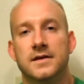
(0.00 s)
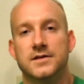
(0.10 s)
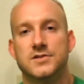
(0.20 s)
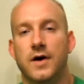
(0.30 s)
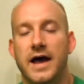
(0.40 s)

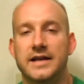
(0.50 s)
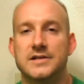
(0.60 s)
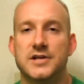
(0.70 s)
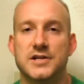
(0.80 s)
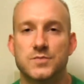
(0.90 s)
So I had to
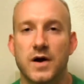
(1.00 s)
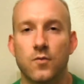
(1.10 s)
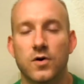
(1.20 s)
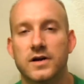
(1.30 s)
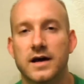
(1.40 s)
change my
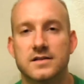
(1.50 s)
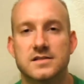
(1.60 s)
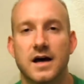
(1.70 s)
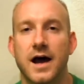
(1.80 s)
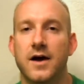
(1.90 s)
workout
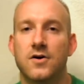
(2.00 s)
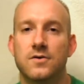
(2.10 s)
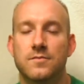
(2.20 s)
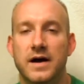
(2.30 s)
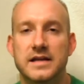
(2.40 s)

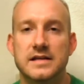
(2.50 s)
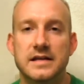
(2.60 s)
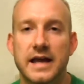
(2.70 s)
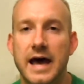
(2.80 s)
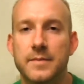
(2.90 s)
style, my
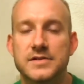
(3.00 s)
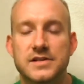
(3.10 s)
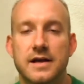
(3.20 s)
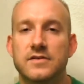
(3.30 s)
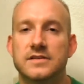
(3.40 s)
eating habits
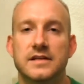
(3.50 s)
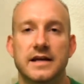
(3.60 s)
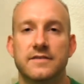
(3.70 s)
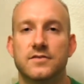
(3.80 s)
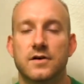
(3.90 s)
and everything
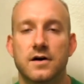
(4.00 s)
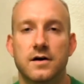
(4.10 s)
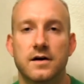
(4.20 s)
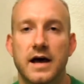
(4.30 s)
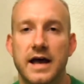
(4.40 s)
after
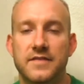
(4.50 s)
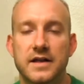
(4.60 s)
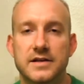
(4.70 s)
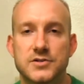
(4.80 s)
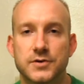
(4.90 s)
uh, I had
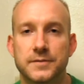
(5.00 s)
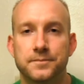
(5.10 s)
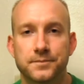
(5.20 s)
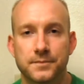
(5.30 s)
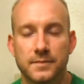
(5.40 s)
that injury.
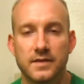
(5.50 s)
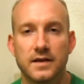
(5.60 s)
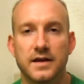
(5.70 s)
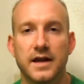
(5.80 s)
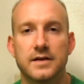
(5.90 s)

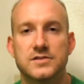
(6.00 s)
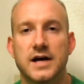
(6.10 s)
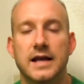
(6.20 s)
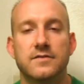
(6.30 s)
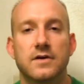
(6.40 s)
And it was
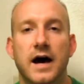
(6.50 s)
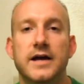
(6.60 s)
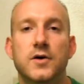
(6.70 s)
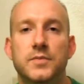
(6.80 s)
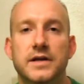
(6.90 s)
kind of
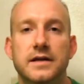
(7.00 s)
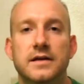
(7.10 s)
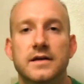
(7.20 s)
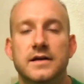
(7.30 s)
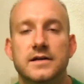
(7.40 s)
eye-opening
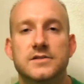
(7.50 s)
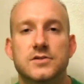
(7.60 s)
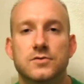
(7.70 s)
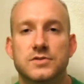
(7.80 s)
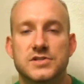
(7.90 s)

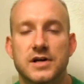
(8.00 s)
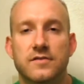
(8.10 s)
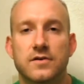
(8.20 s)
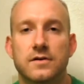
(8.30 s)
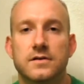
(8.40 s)
to
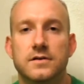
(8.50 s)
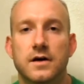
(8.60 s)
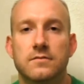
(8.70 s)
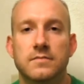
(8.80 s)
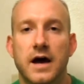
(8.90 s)
discover, you
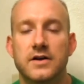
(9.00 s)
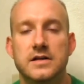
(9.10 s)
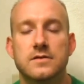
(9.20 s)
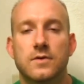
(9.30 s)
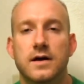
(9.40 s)
know, how to
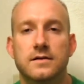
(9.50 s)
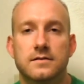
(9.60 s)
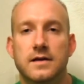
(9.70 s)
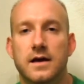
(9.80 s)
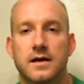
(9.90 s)
eat right,
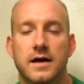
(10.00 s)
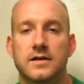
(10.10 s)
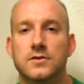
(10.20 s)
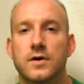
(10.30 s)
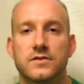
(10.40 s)
how
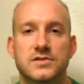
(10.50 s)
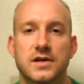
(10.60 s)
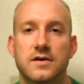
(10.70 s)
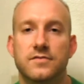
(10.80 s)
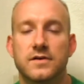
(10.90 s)
to do other
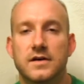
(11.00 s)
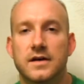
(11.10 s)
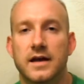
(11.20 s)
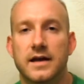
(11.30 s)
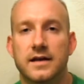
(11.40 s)
stuff,
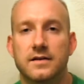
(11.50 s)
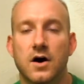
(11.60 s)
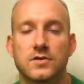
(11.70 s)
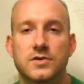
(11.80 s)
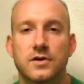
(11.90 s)
and
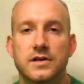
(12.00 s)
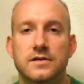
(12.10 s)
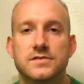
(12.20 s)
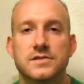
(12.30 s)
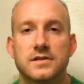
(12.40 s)

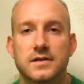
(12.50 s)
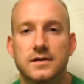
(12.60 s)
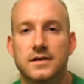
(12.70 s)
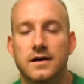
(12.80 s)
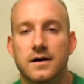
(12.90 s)
alternatives.
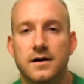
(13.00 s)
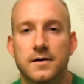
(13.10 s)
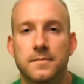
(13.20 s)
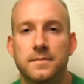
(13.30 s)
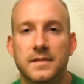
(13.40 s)

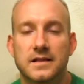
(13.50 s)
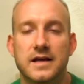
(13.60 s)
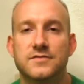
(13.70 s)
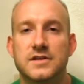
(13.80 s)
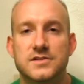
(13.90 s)
Um,
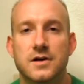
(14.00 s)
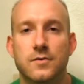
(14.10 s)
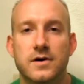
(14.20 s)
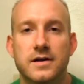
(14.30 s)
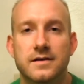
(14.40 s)
life does
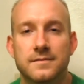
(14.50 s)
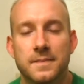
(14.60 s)
go on.